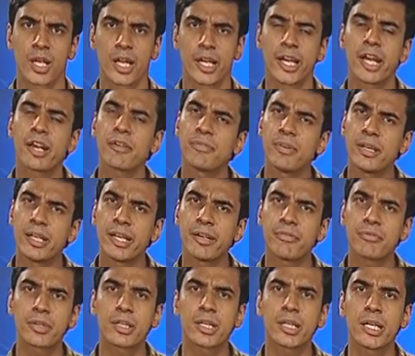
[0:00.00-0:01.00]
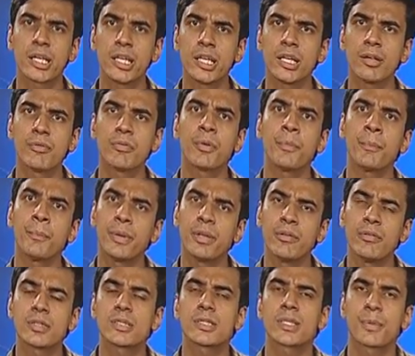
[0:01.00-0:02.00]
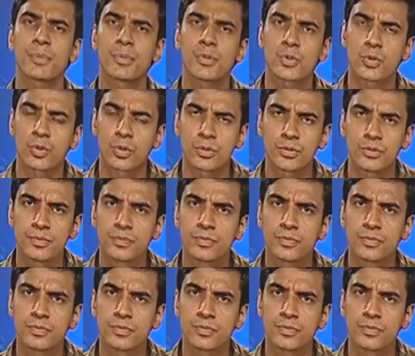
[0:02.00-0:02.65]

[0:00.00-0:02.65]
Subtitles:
that we left in our previous episode.